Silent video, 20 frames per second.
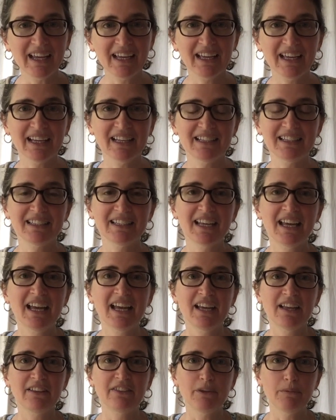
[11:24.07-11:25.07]
and
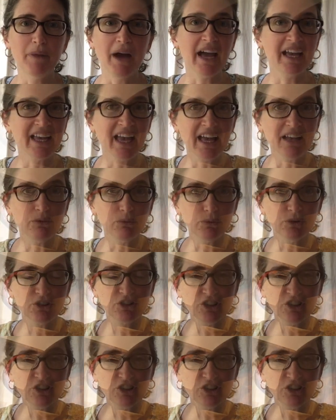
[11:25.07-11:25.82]
the baguette was